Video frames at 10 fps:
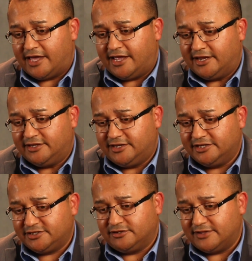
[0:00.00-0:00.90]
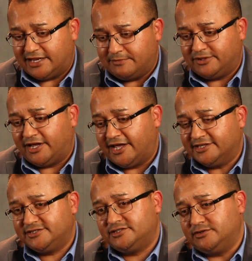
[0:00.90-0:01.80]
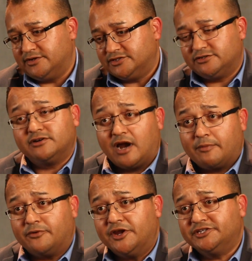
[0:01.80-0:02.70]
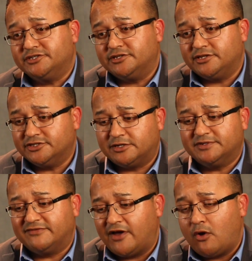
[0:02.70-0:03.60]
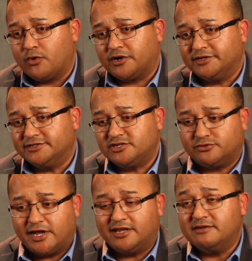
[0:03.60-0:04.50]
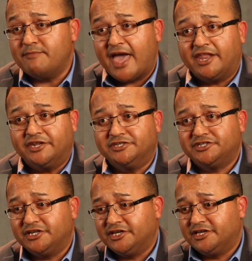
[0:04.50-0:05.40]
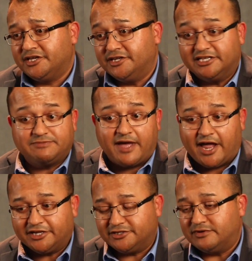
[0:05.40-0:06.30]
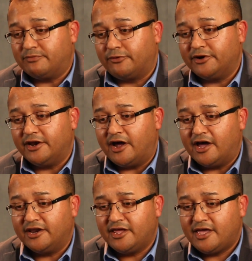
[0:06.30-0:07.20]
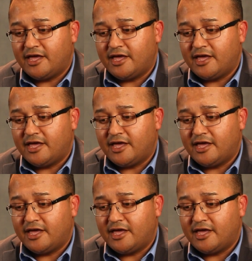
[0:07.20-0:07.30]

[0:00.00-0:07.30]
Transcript: that applies to internal operation in terms of how work is created, managed, dispatched, and reported on,